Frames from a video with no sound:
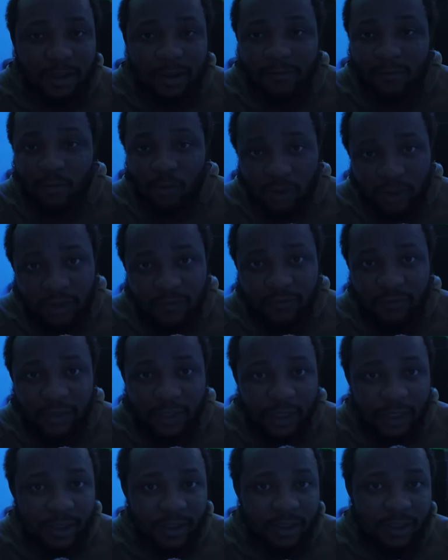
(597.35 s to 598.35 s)
Have a wonderful
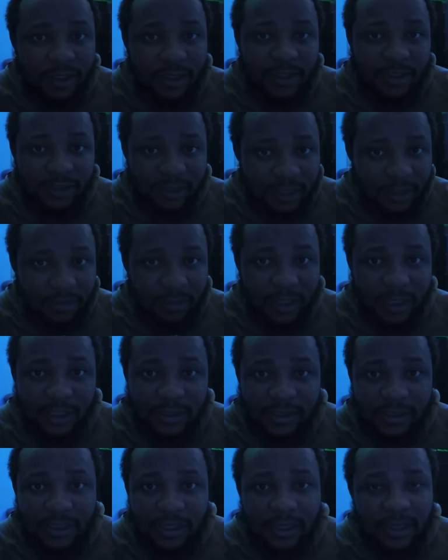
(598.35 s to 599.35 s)
day. Stay
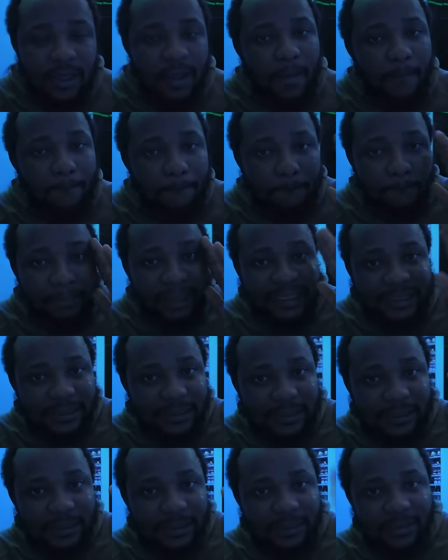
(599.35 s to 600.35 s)
blessed.
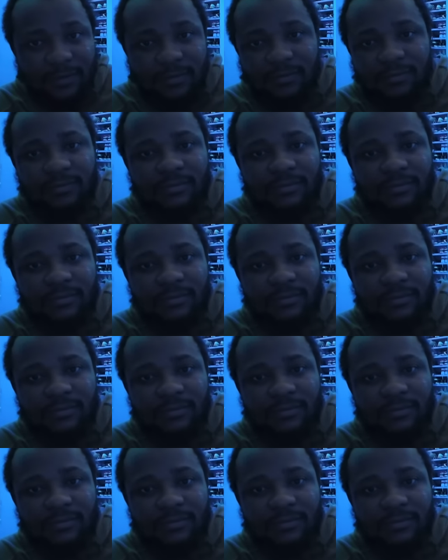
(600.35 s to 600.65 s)
Peace.